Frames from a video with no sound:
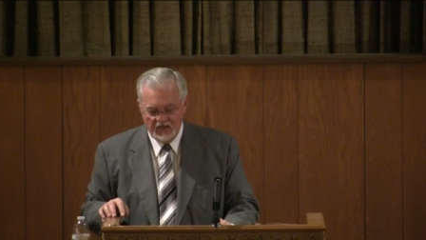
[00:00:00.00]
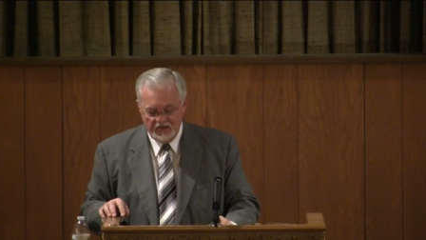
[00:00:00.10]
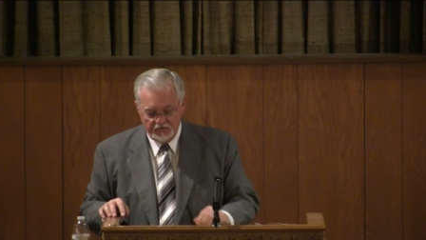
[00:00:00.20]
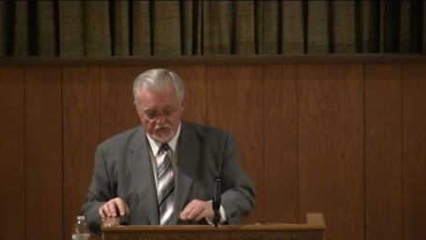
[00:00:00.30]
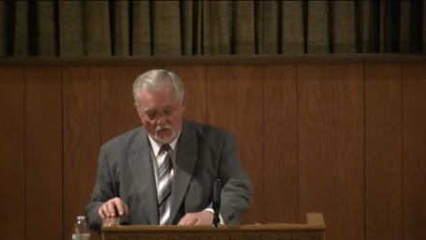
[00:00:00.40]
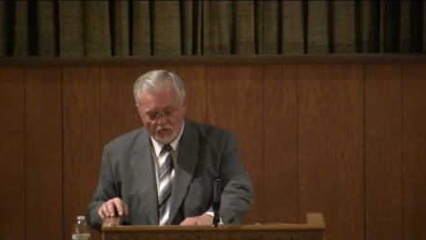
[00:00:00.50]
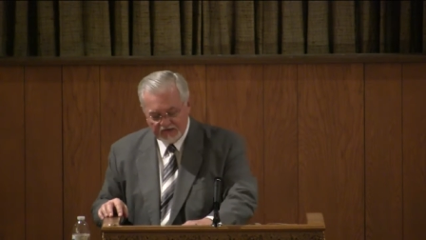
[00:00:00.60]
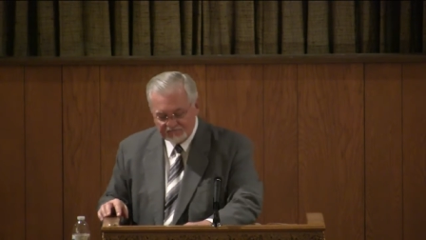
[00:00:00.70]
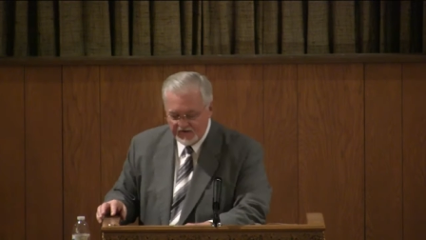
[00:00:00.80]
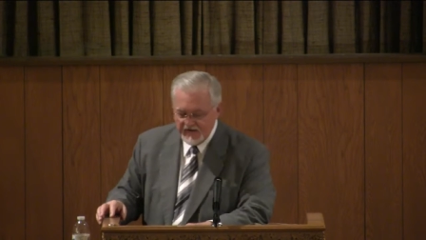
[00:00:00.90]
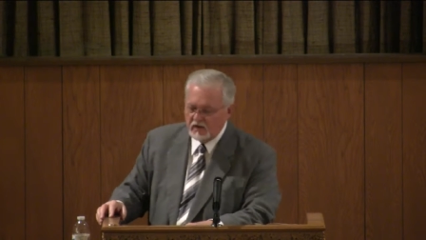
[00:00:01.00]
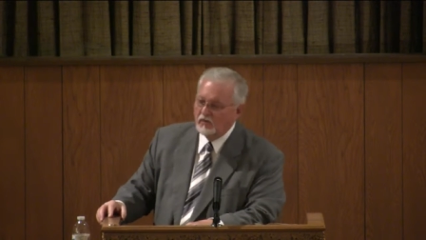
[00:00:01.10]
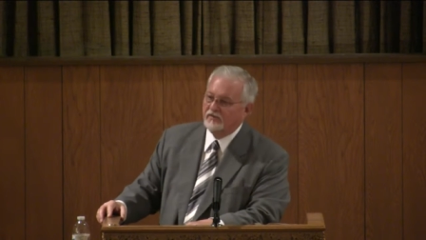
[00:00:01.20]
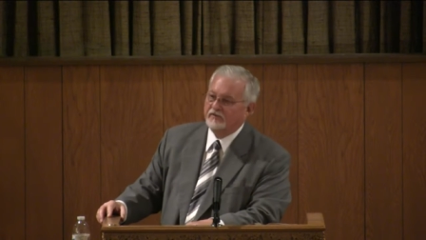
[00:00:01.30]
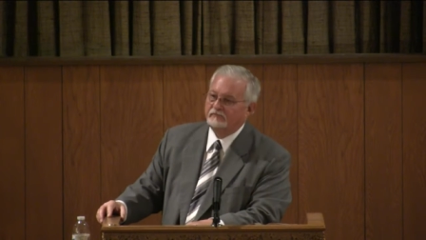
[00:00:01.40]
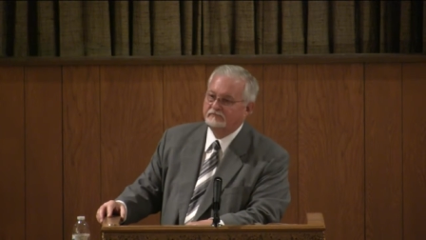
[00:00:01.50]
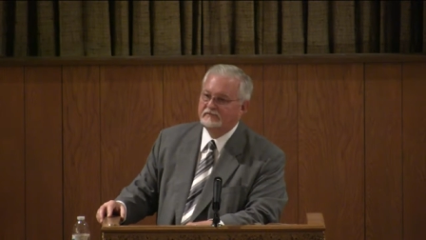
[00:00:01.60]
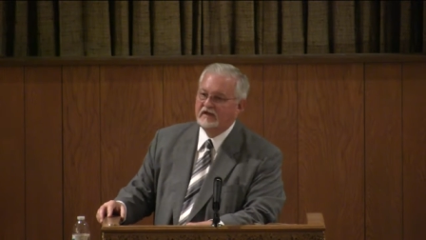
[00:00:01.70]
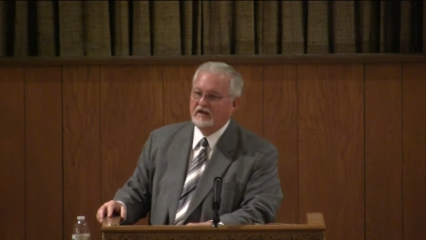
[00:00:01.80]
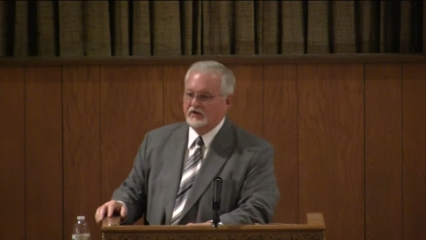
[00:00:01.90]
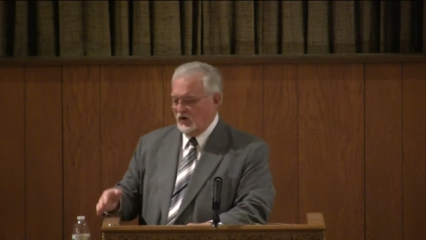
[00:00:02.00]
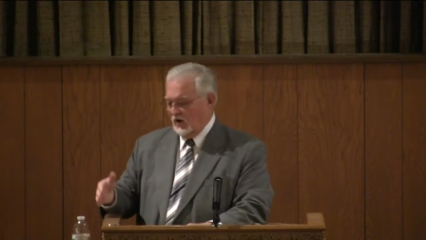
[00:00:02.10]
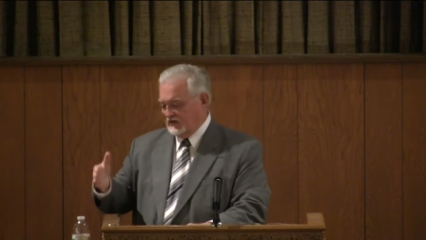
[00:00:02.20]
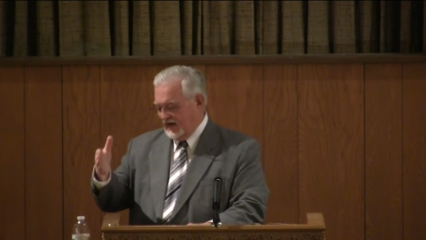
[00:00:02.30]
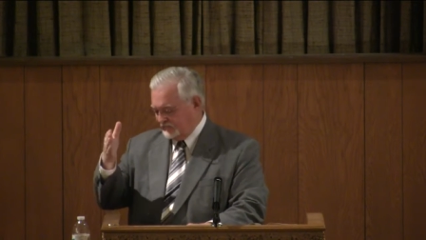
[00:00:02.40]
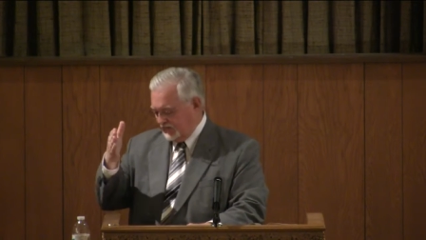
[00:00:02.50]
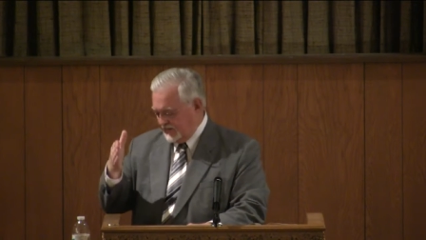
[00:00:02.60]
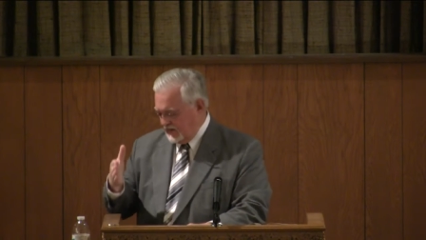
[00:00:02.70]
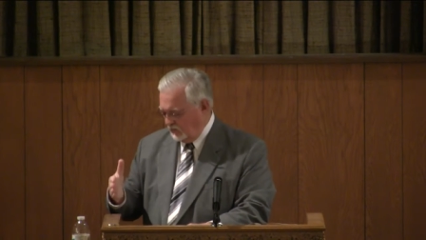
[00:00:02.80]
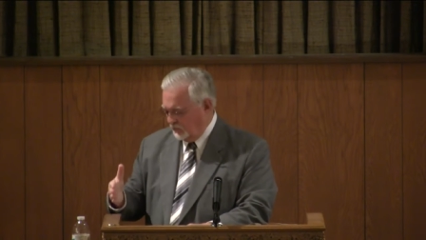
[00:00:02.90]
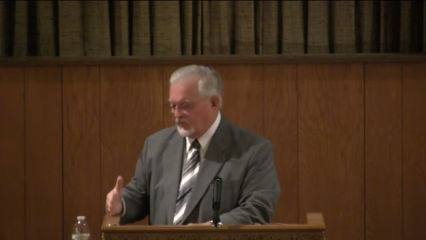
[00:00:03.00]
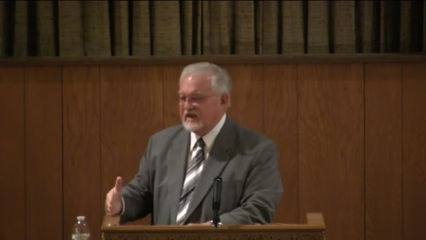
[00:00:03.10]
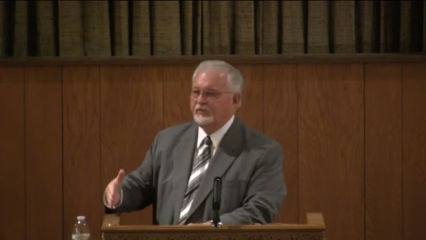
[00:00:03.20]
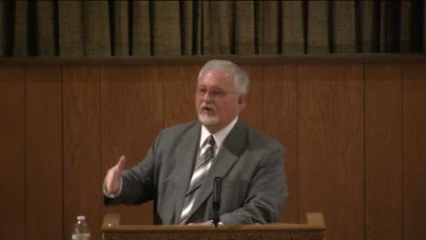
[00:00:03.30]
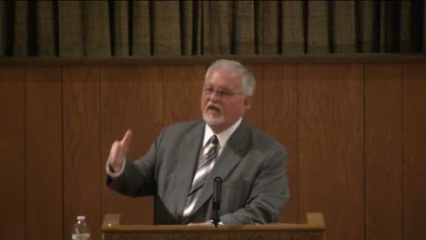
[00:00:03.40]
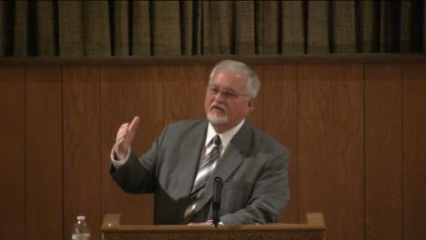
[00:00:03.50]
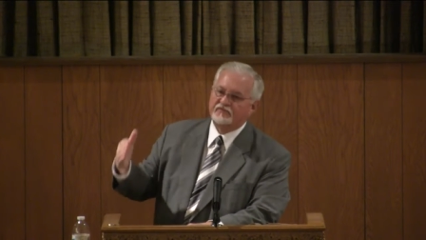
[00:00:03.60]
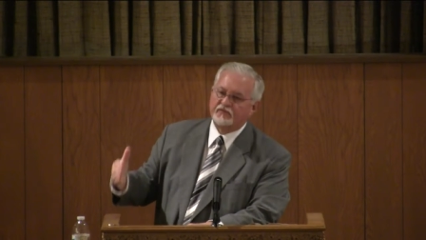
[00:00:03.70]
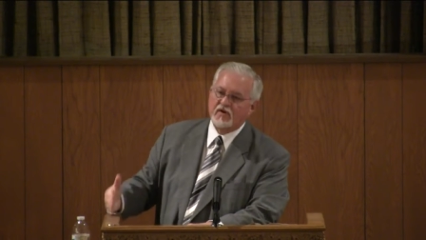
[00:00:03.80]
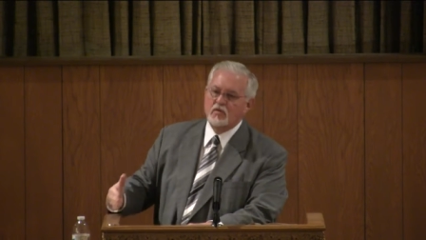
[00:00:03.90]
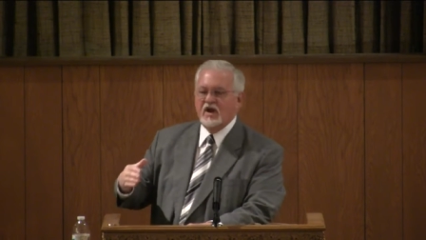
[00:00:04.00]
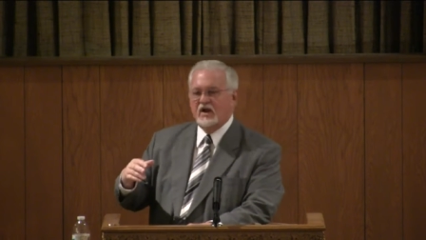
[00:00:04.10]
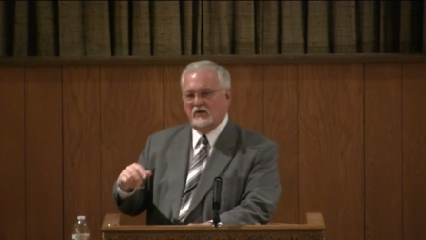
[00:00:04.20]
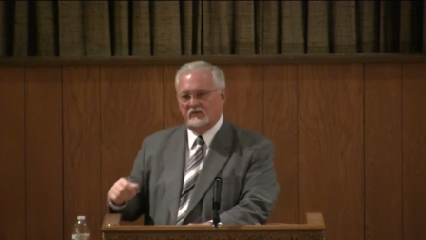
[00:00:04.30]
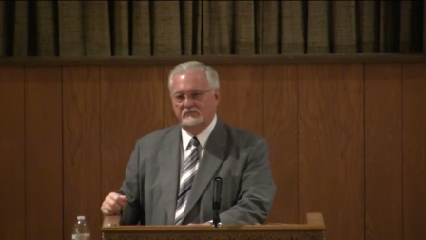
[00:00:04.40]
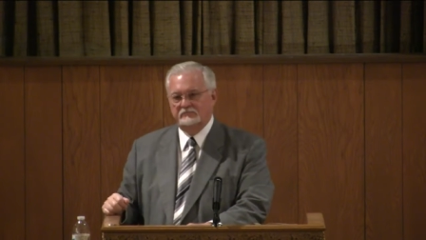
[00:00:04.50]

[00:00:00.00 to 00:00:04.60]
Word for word: You're going to have to deal with them. You're going to have to deal with people and their free will.